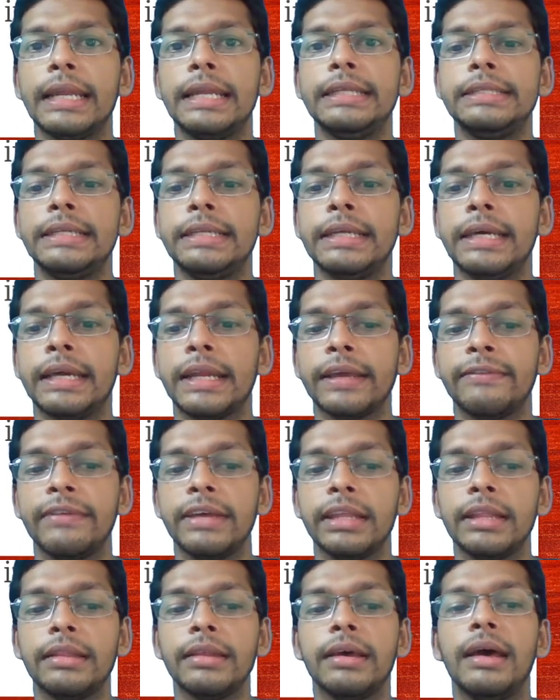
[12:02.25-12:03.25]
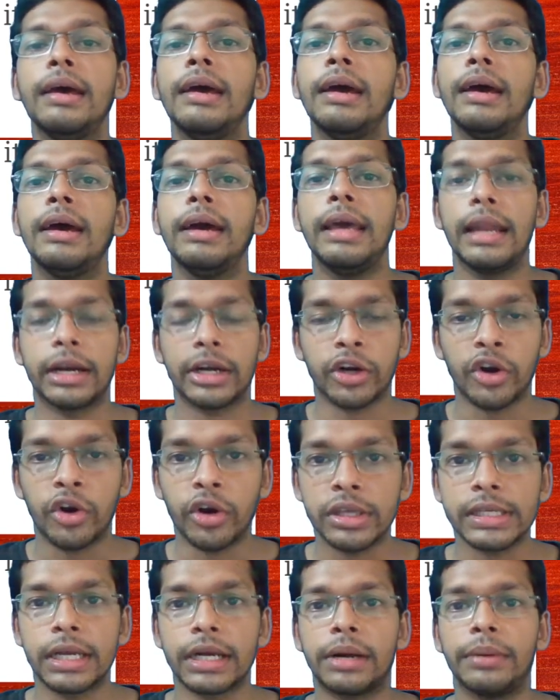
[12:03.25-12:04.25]
engineering with
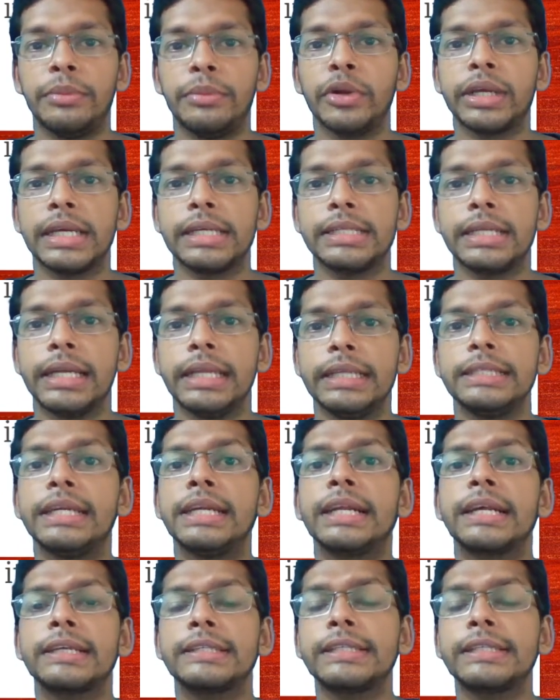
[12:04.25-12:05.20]
electronics and communication engineering.